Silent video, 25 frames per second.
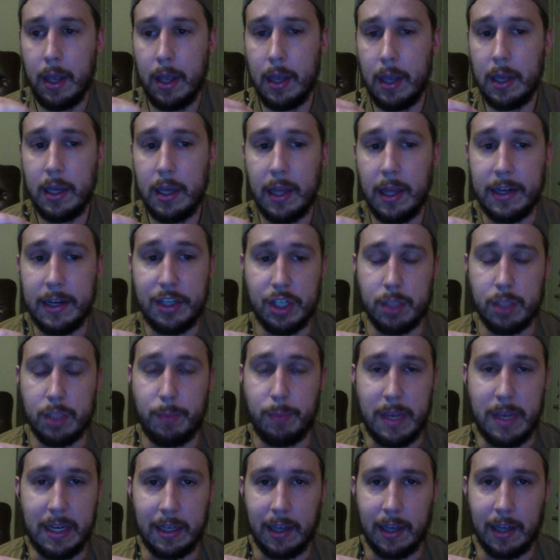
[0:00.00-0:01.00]
And he's just
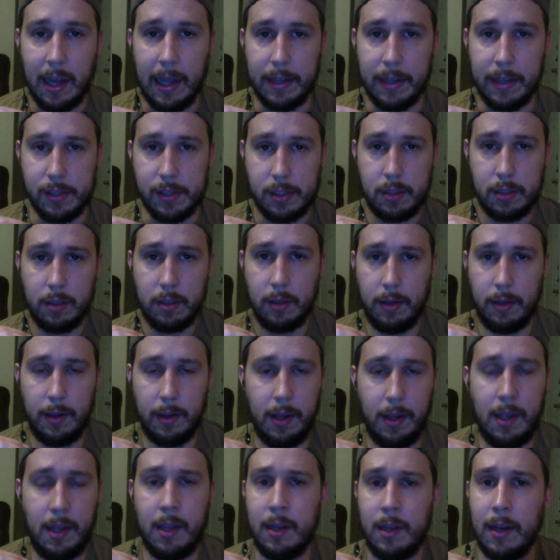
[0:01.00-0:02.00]
beating guys
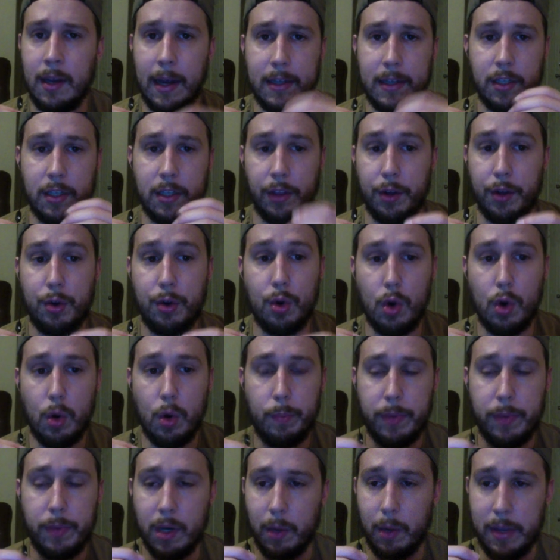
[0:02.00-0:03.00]
to the
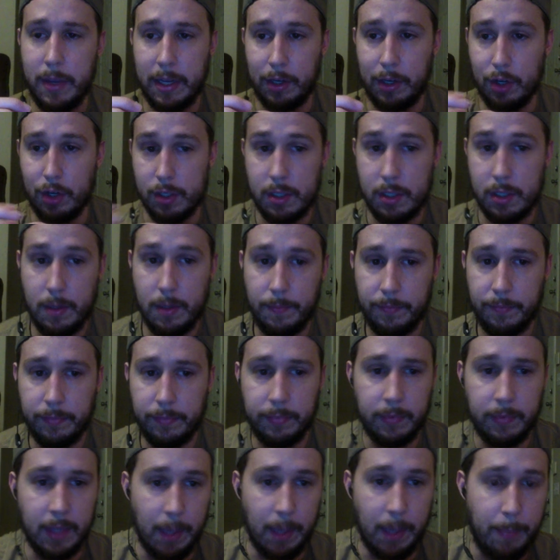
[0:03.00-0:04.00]
hoop. He can just
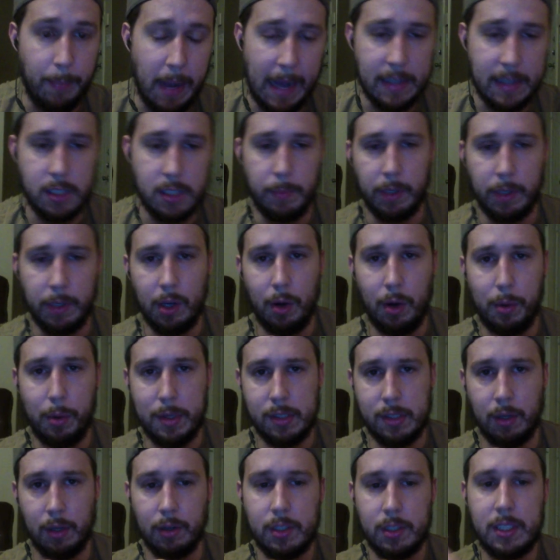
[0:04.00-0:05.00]
get past him and go to
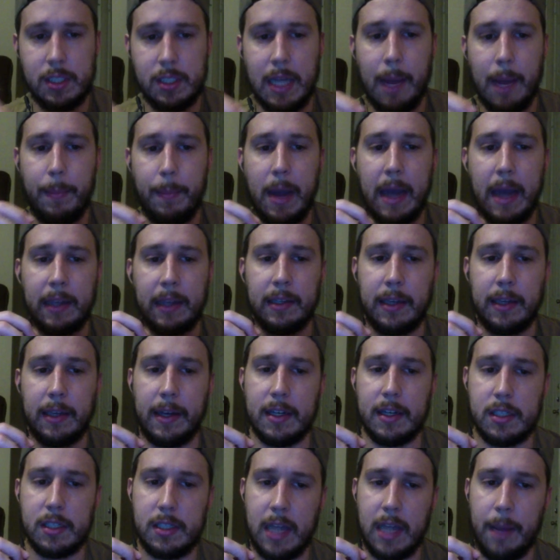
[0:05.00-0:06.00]
his little step back and get
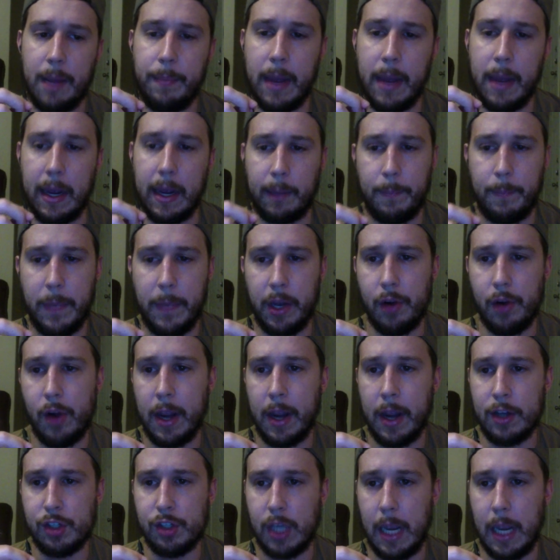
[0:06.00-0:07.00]
his step back
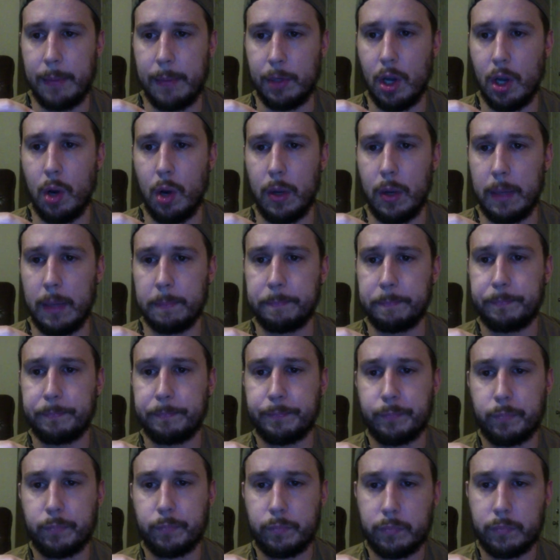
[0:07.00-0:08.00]
mid-range game going.
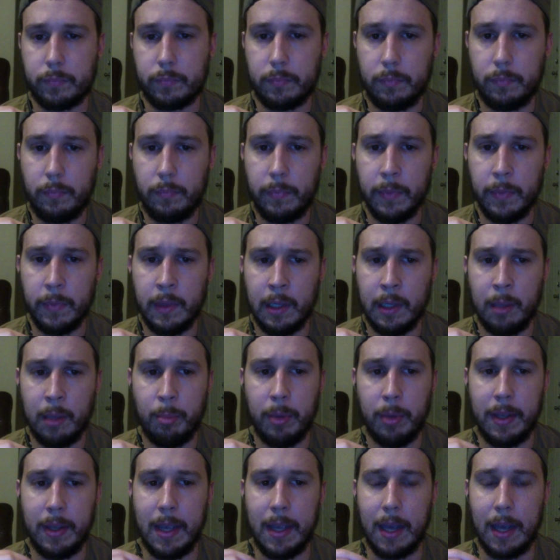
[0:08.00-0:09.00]

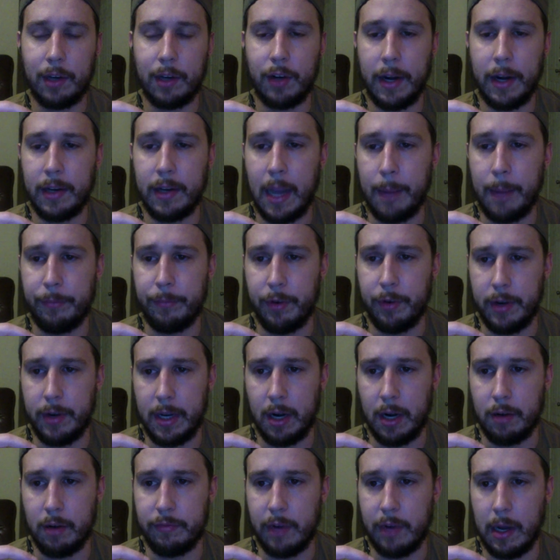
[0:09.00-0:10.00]
But yeah, great game for
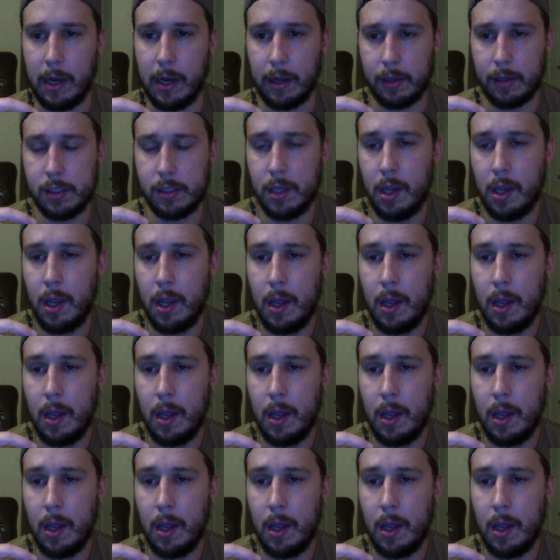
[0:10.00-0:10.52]
De'Aaron Fox.